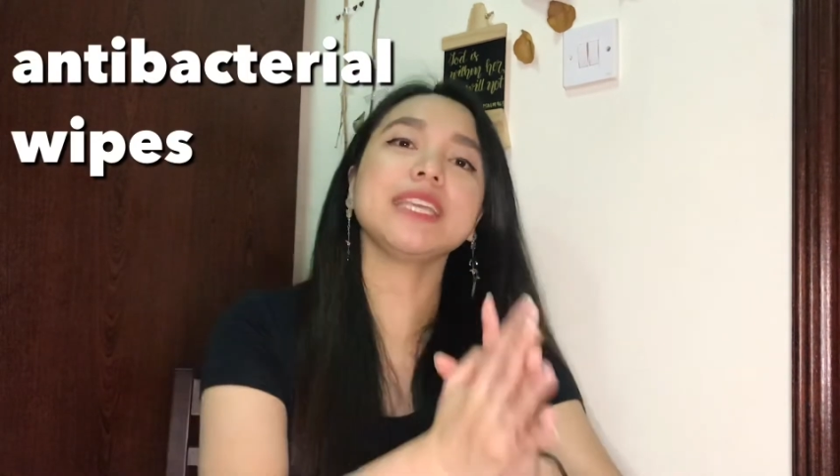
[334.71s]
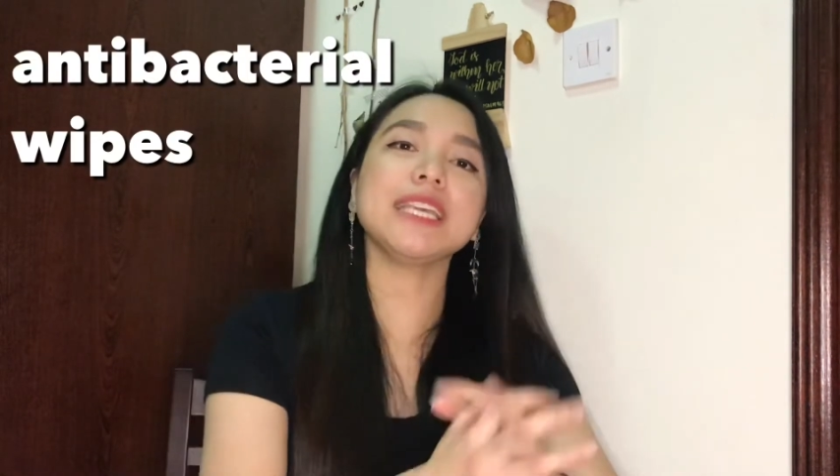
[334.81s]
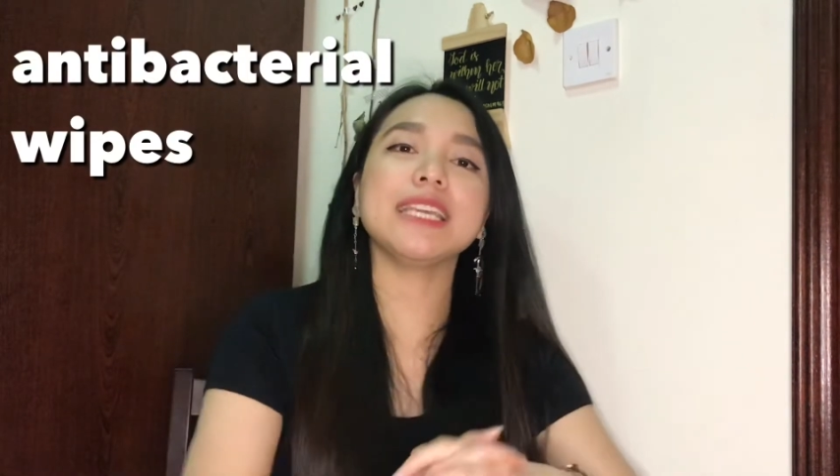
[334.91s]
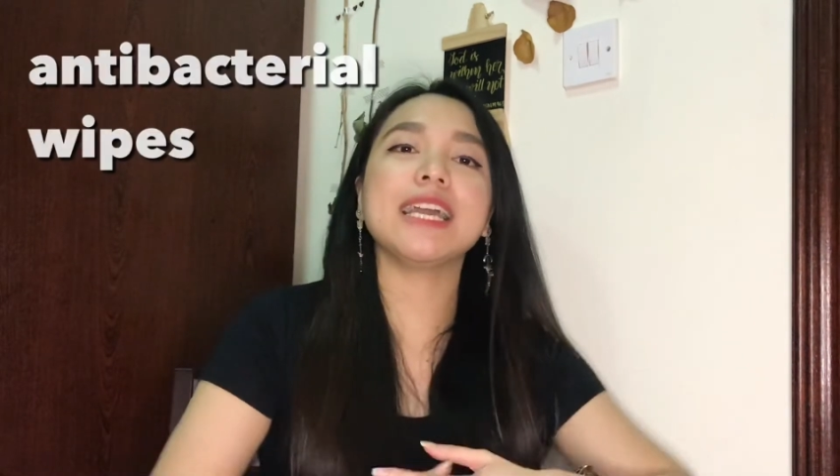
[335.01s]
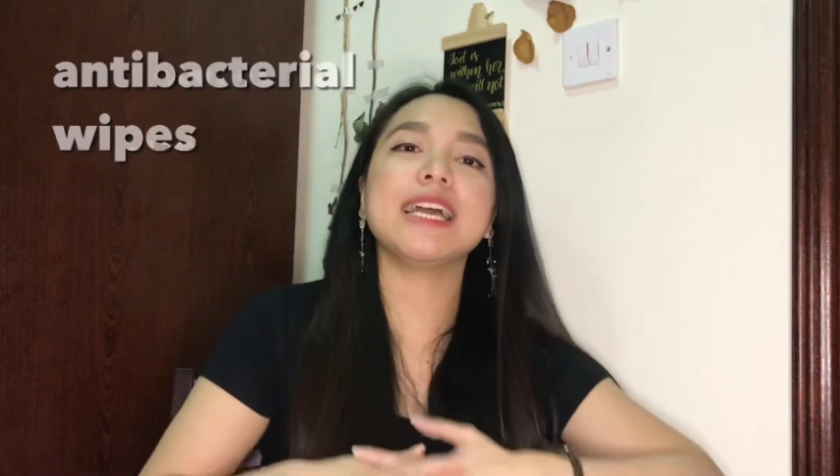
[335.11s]

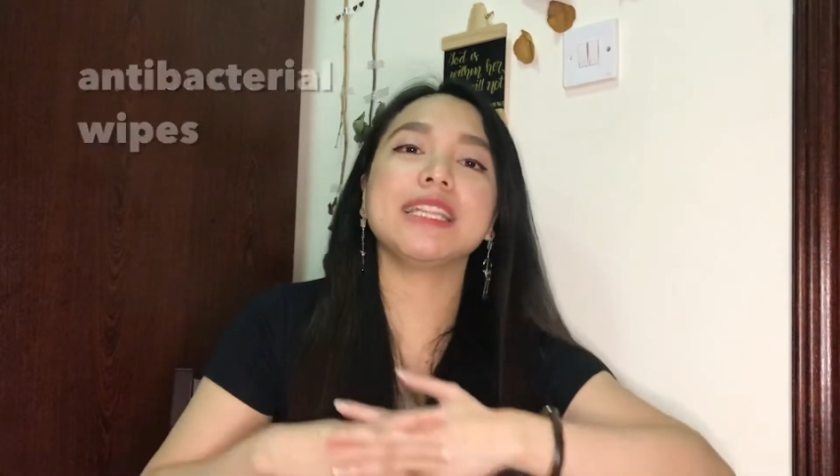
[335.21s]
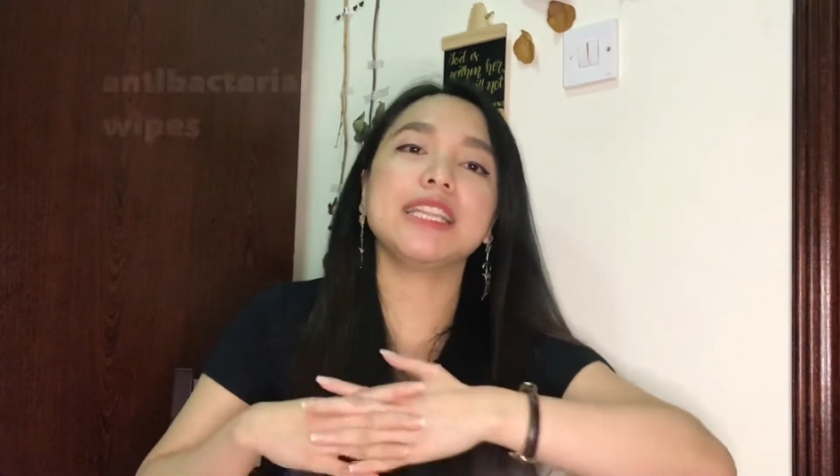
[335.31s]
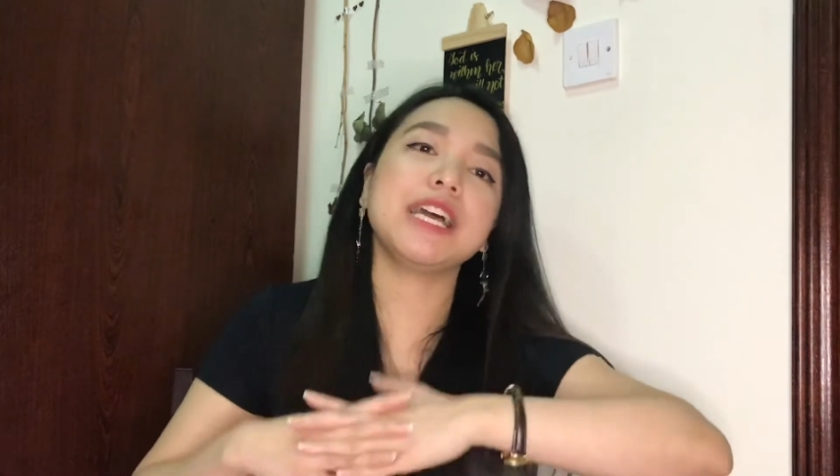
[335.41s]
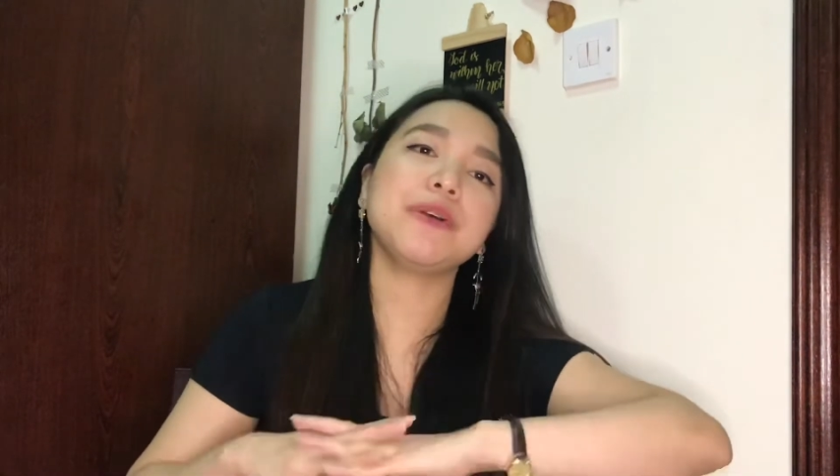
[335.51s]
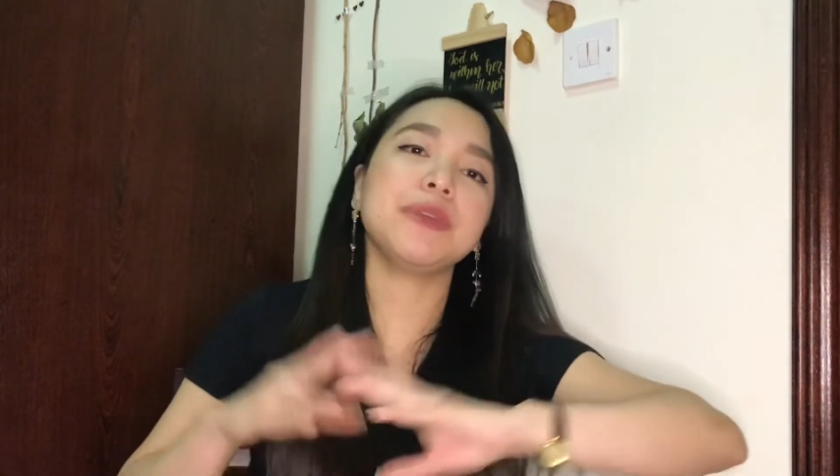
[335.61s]
Yeah,
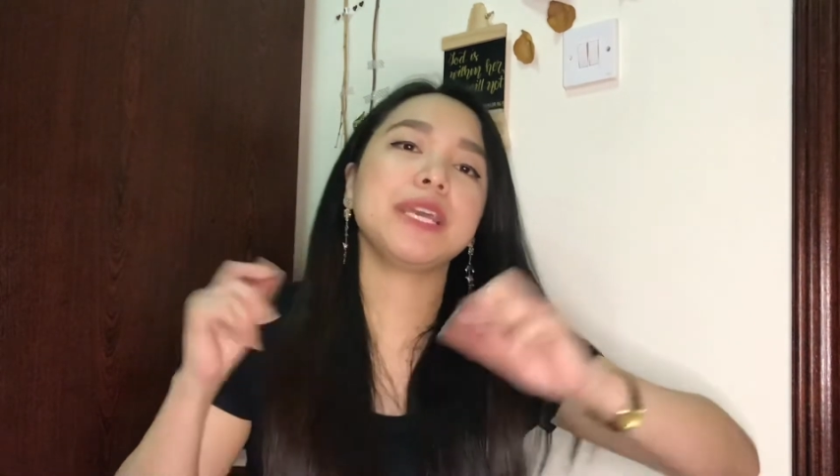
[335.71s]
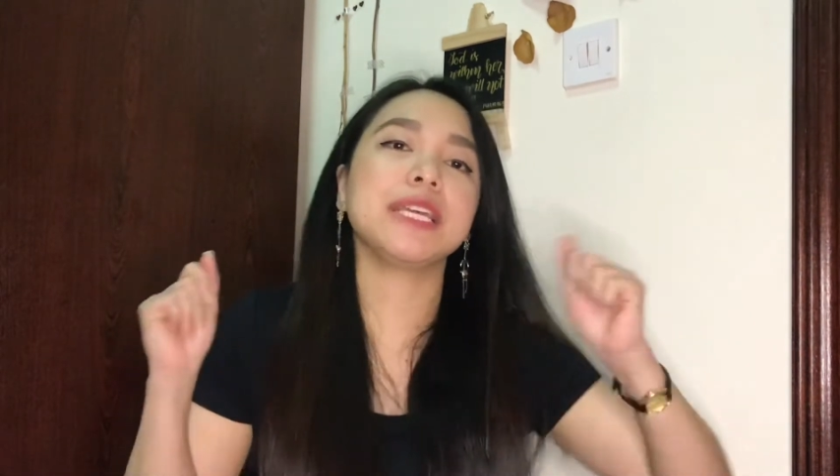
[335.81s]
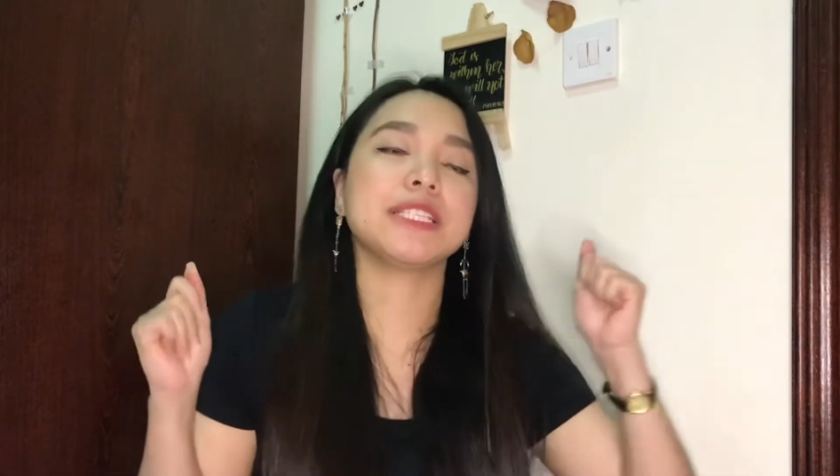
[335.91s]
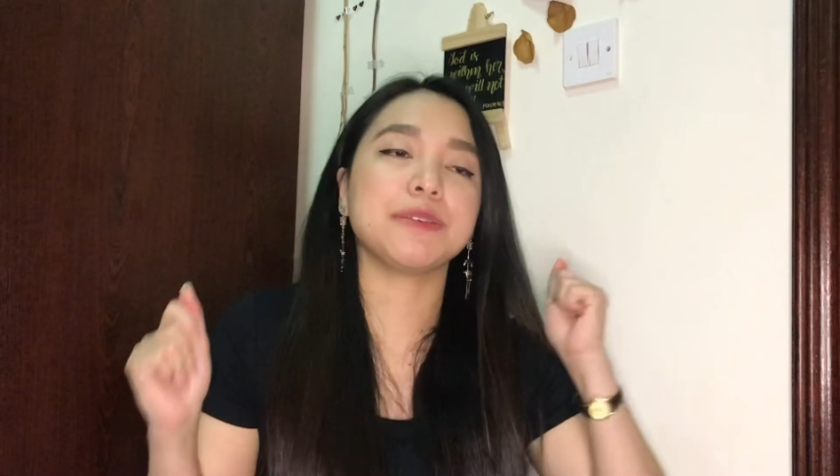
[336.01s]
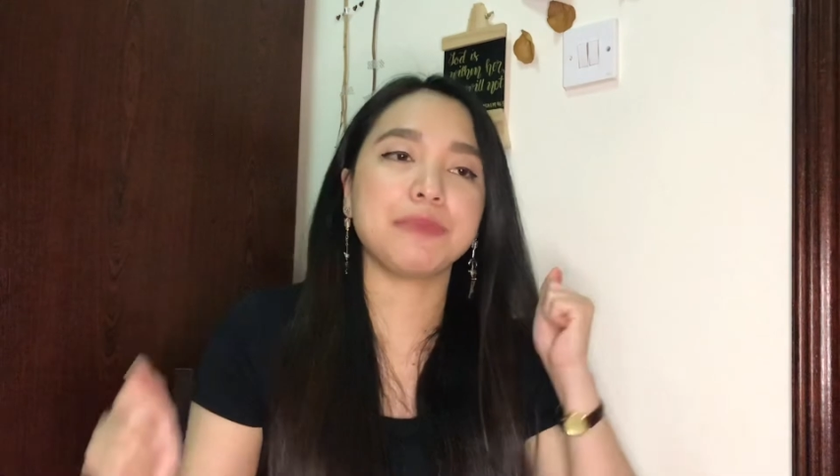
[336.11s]
now
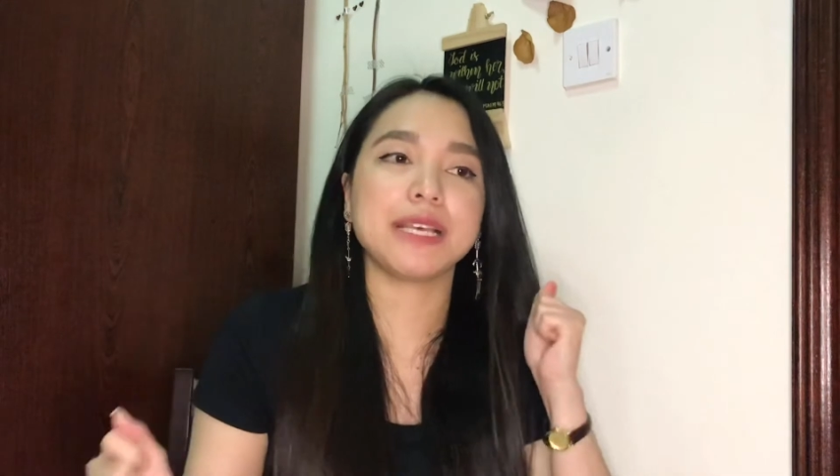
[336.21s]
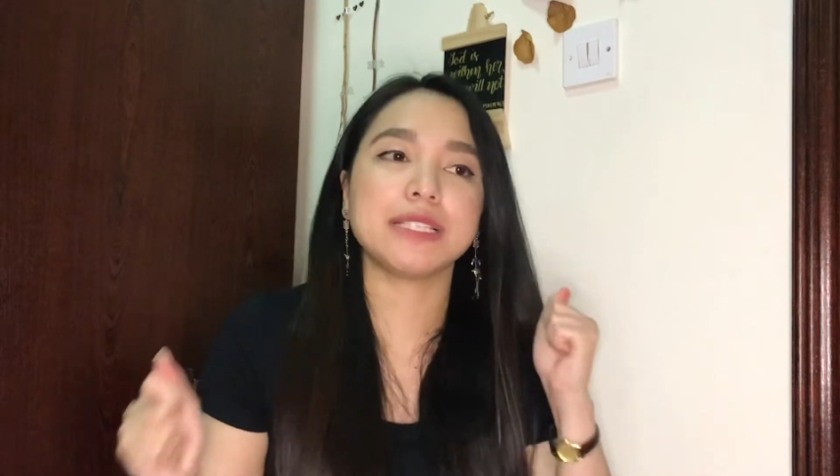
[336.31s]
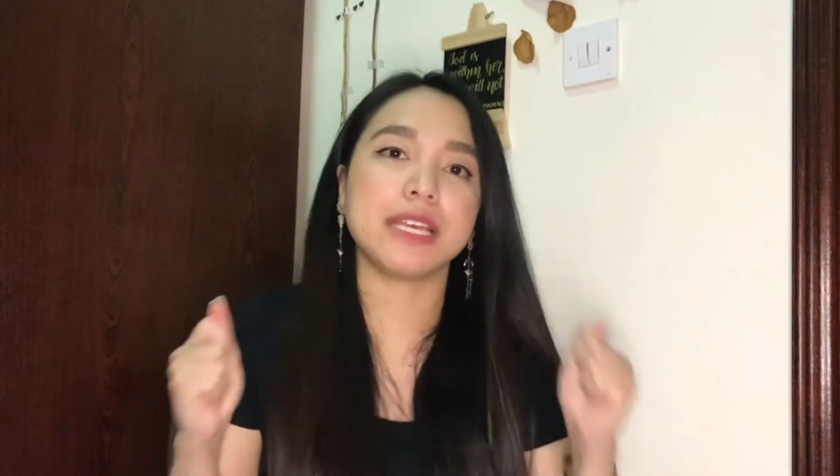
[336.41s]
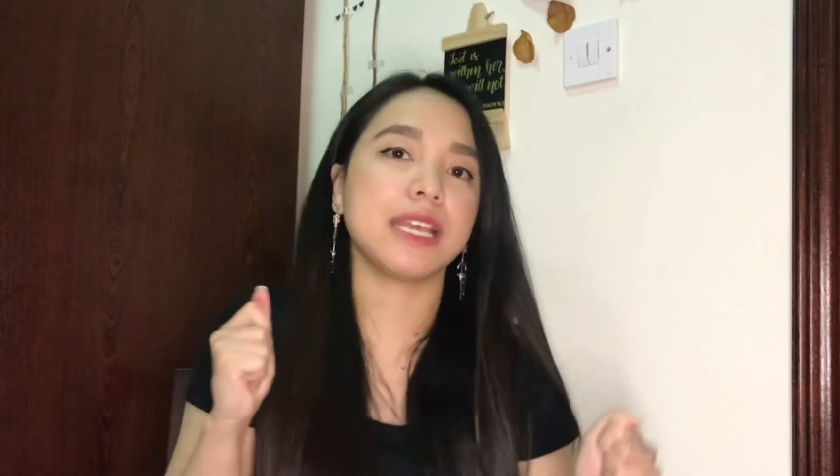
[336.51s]
it's a must,